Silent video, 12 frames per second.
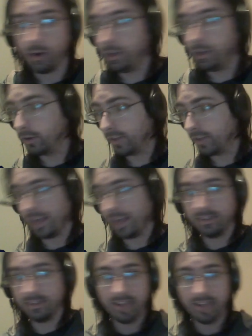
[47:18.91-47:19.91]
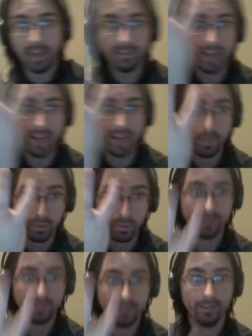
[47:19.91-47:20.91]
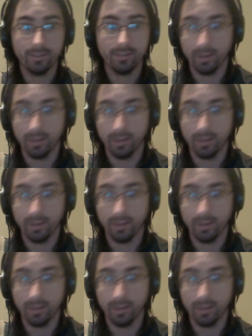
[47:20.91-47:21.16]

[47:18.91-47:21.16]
He goes ahead and takes that precious